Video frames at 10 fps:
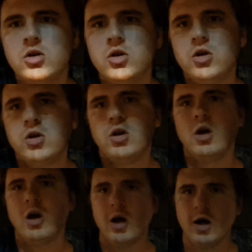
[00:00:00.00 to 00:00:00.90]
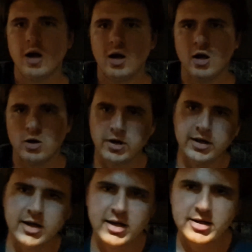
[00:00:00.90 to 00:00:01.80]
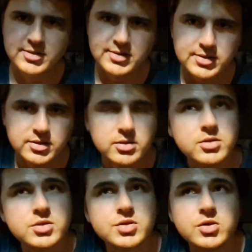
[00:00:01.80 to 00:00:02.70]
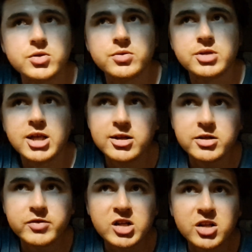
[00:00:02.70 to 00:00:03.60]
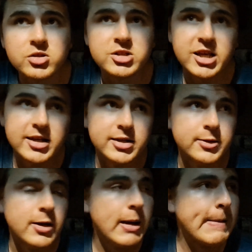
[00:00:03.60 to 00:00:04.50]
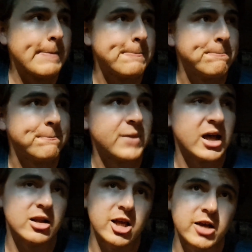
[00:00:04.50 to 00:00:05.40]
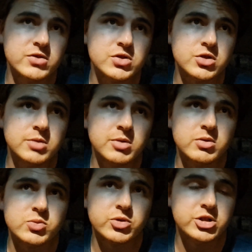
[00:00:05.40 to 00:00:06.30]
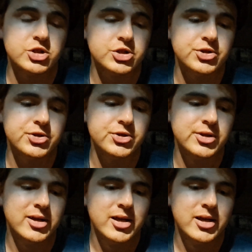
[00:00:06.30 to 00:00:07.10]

Alright guys, so the end of another day. Had a live stream that was pretty chill.